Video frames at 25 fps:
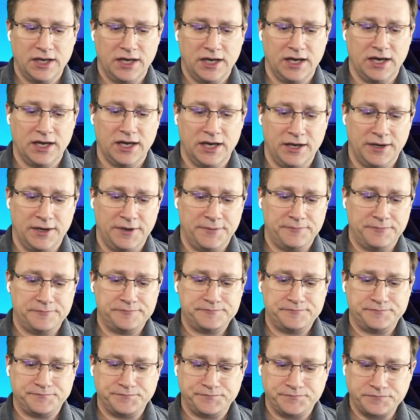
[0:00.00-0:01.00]
Um,
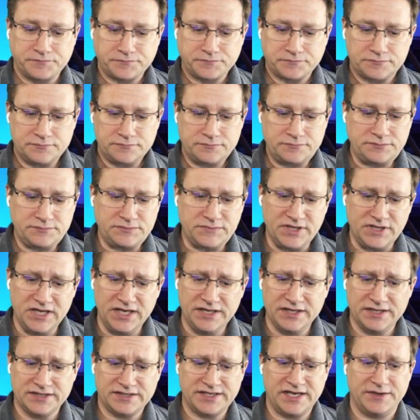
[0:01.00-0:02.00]

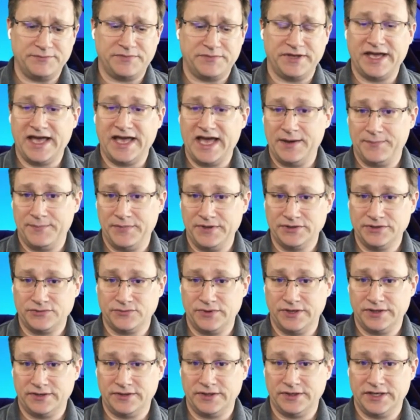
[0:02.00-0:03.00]
and the same thing happens
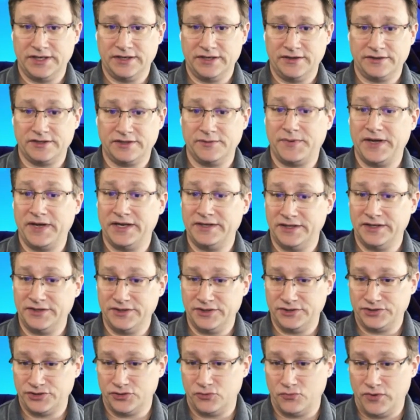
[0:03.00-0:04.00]
with uh, the pendant
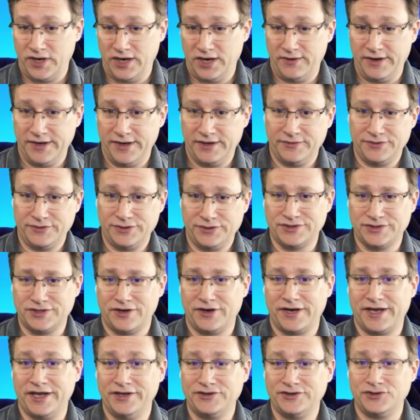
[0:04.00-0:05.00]
that you're wearing, which is
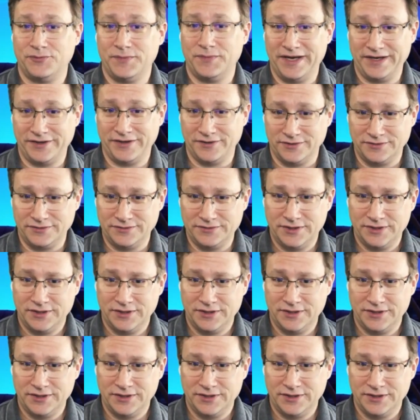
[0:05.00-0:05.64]
Archangel Michael,